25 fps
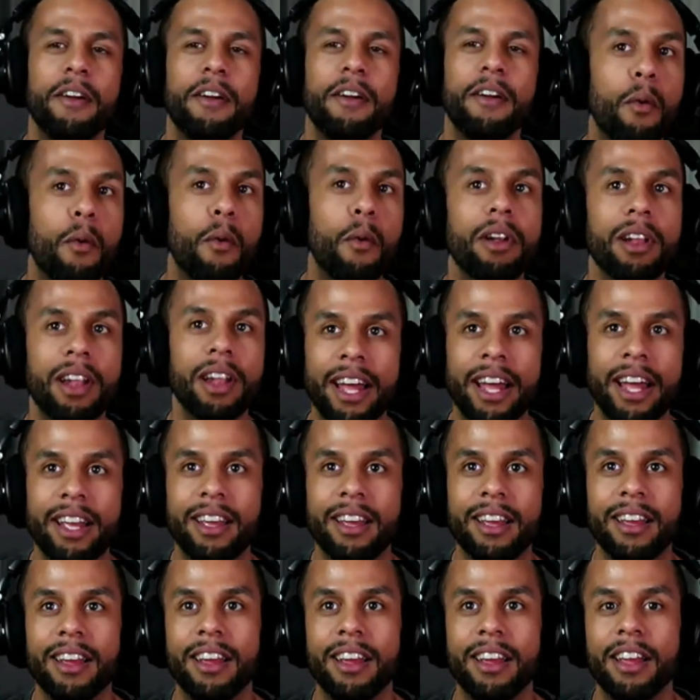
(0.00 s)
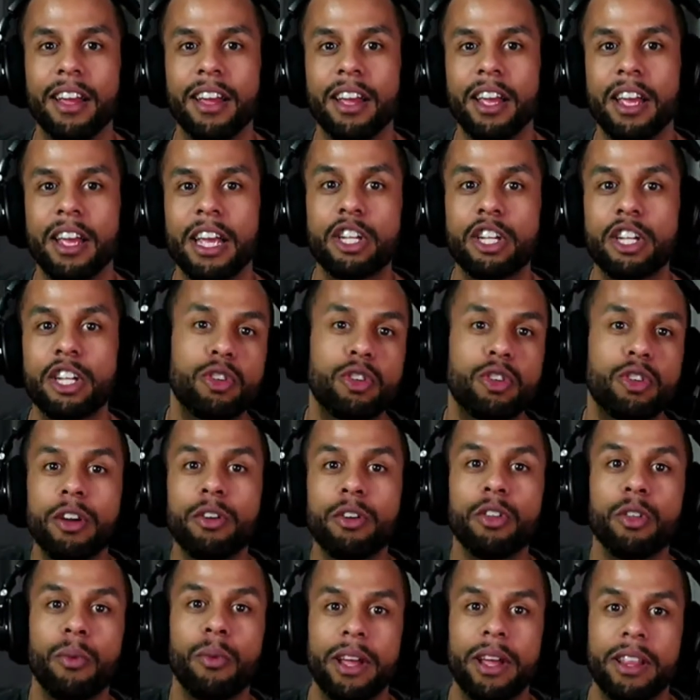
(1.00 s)
More like he's trying
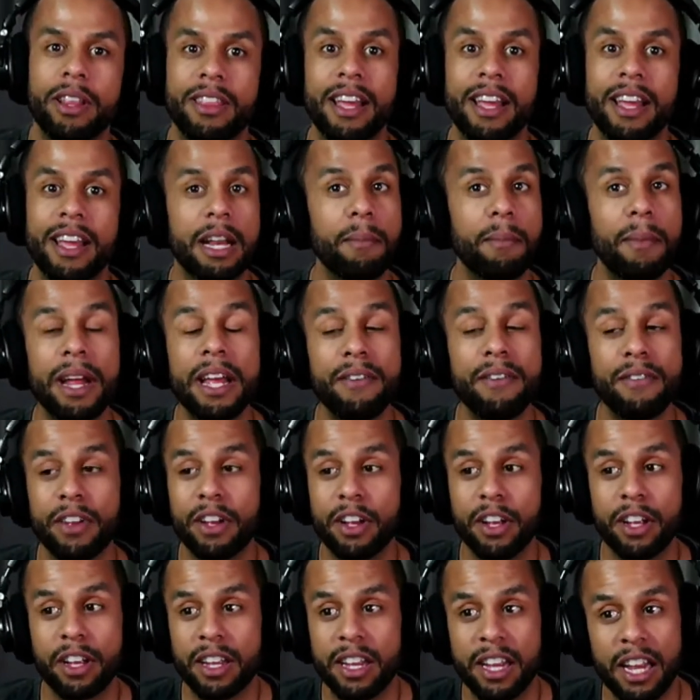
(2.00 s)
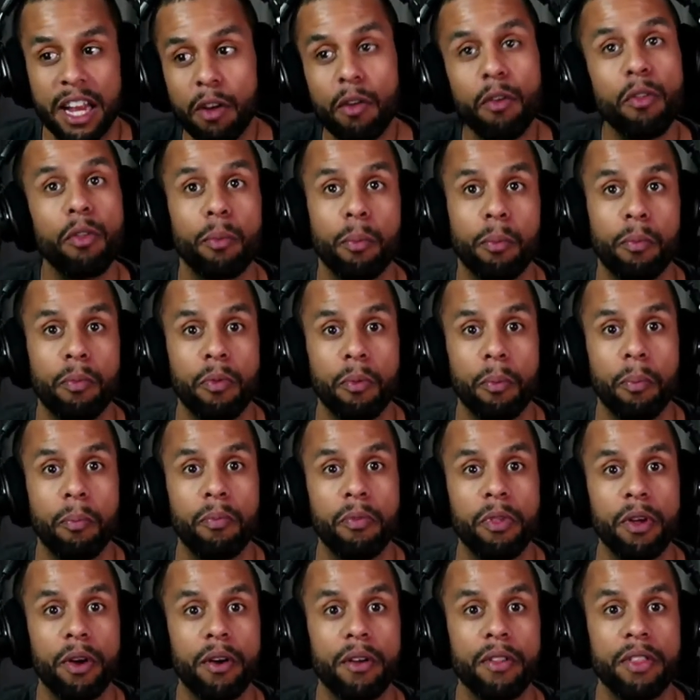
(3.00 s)
to do the right thing, and he might even kill
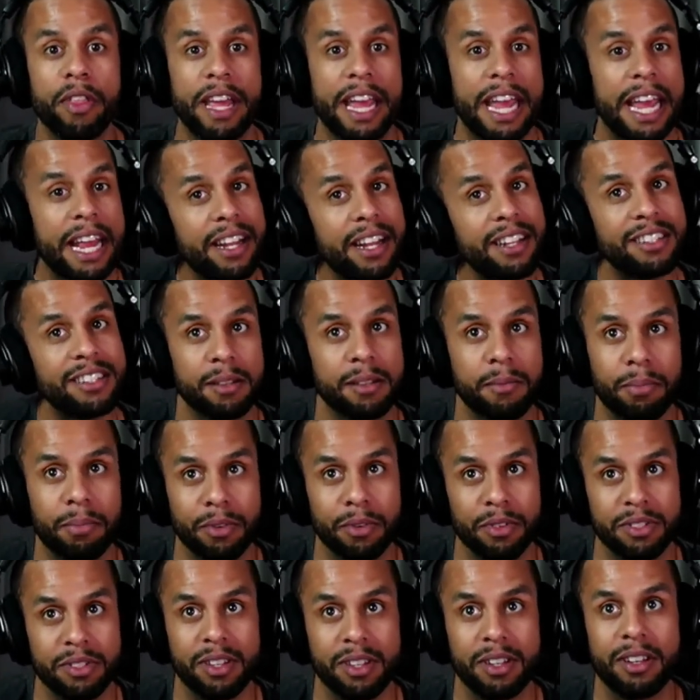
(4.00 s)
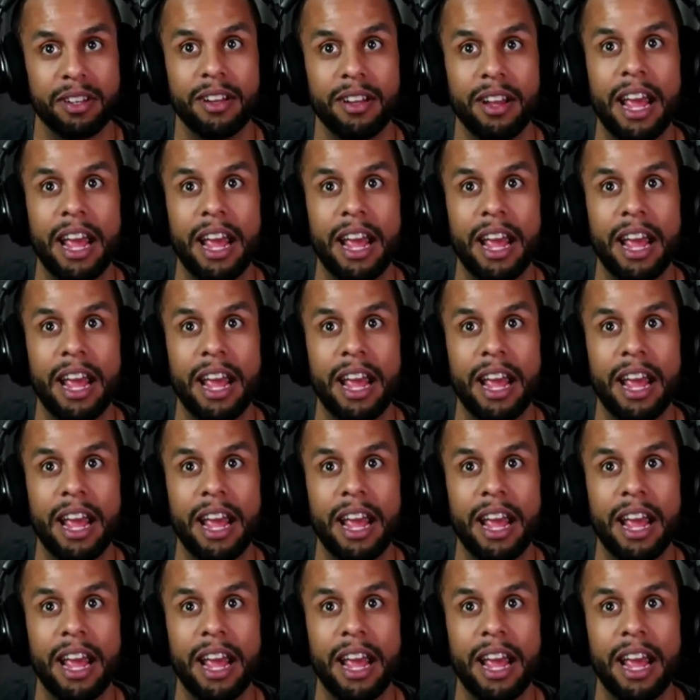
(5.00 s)
the innocent person.